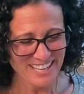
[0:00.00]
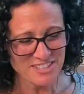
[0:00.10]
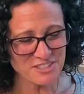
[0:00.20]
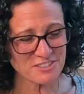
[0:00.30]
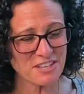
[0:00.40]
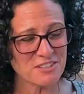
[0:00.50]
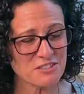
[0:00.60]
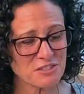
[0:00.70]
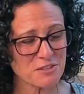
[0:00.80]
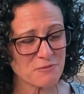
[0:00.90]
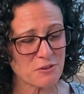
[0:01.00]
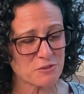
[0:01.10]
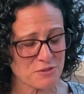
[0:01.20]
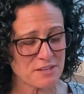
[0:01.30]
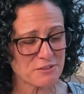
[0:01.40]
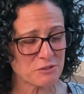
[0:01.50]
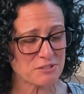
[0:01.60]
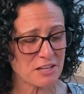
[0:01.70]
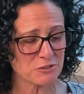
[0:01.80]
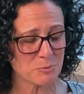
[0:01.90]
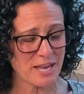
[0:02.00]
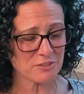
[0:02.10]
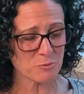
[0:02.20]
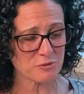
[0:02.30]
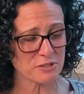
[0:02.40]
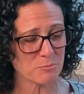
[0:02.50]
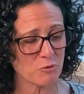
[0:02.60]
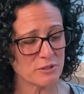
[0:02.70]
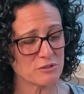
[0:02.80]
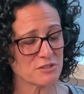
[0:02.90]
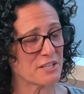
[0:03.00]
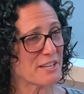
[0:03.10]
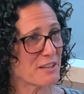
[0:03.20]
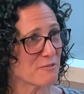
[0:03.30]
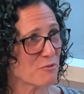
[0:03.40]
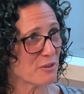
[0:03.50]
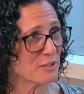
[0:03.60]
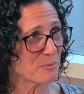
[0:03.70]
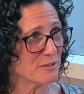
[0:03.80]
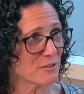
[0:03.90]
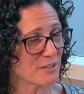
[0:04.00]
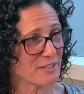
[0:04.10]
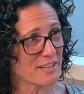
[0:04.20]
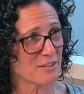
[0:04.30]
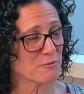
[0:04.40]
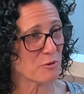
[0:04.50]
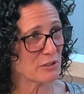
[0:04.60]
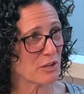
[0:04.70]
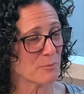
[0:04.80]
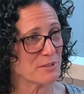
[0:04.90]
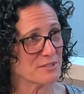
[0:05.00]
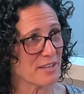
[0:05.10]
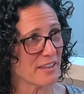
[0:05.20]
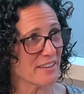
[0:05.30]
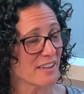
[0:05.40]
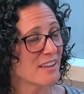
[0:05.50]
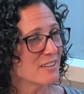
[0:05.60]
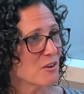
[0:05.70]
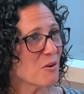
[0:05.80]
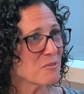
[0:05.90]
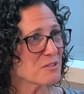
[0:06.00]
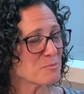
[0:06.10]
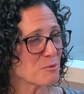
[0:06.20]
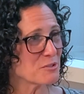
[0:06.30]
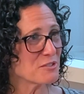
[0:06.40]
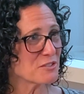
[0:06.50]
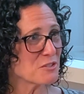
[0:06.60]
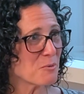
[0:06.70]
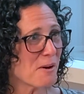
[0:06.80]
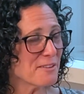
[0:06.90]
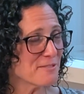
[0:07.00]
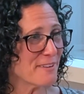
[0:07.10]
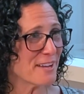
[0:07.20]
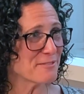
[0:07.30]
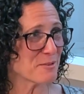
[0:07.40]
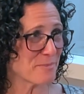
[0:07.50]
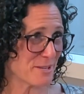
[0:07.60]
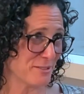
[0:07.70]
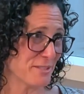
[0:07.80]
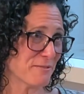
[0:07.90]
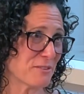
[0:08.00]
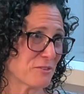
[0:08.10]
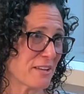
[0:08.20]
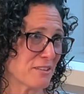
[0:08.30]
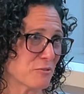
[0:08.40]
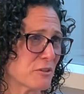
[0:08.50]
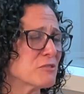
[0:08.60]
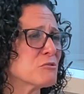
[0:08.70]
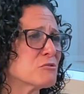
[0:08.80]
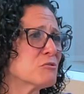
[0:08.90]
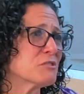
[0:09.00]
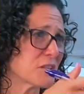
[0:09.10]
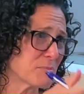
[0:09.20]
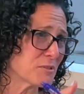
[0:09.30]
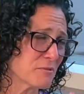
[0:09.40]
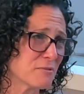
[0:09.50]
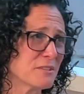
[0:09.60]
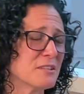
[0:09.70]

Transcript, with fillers: just just if you think you tell us we ask where's the employee, you just say California. We look at California law and we say, oh, this person doesn't qualify for paid leave under California because there's certain types of